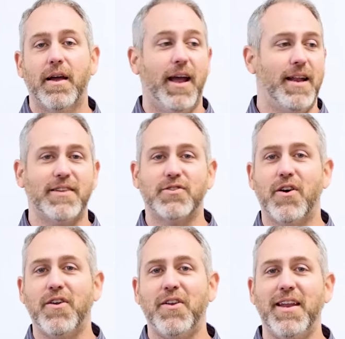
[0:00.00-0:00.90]
And that's
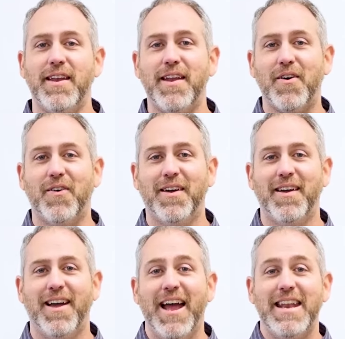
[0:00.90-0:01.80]
all you need to know.
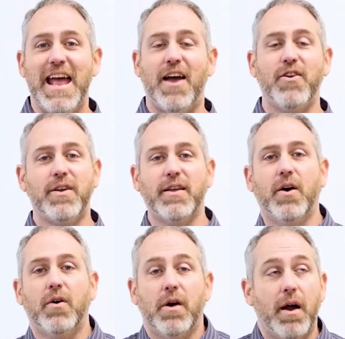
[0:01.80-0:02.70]
Now you can
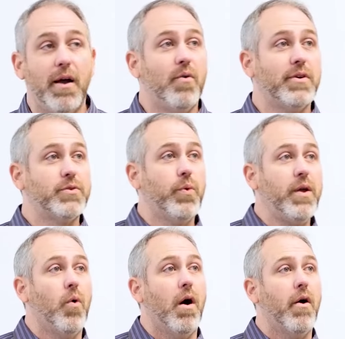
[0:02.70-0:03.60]
go, all right, what's
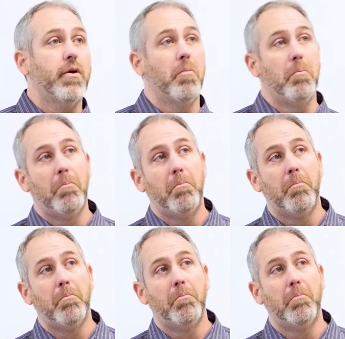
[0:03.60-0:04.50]
we walk?
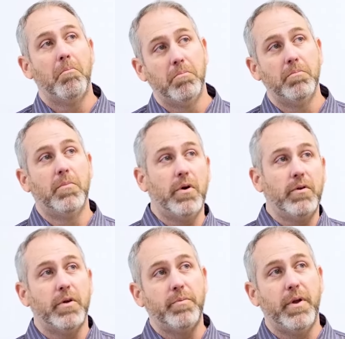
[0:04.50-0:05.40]

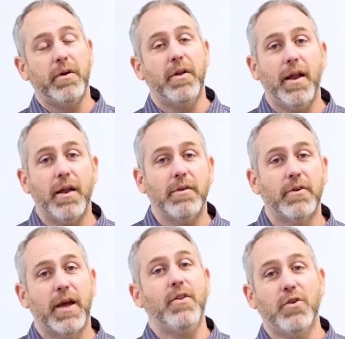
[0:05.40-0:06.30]
Who's up there in that end?
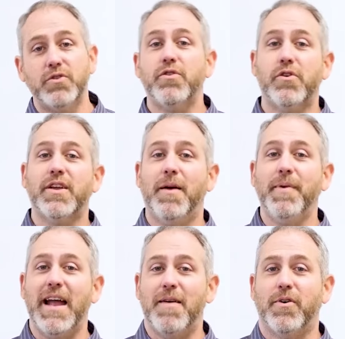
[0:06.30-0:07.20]
Okay, nosotros
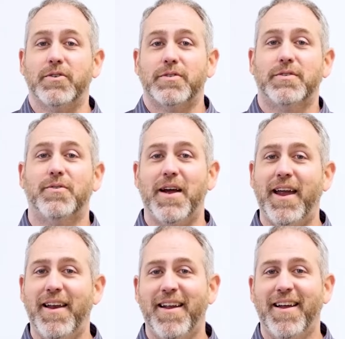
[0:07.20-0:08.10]
caminamos,
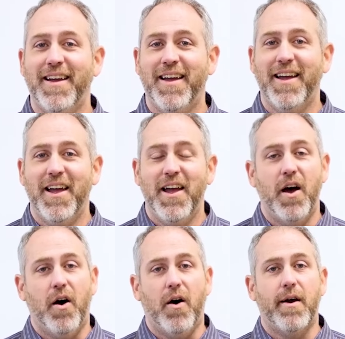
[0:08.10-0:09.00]
right?
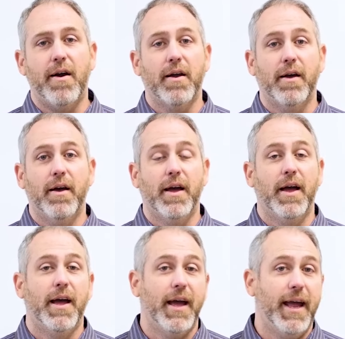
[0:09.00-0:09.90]
Or
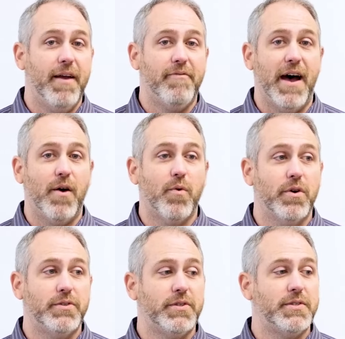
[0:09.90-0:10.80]
if I
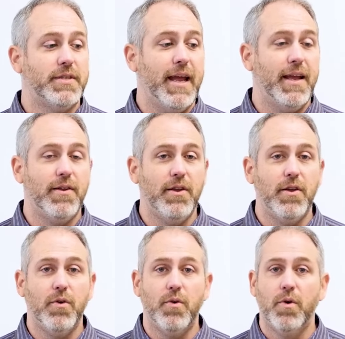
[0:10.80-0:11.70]
were to say to
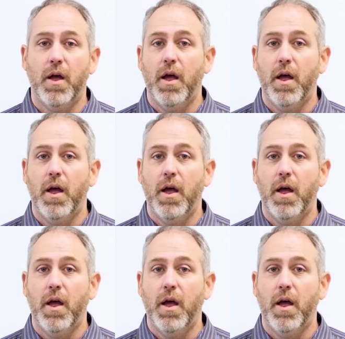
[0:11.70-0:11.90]
you,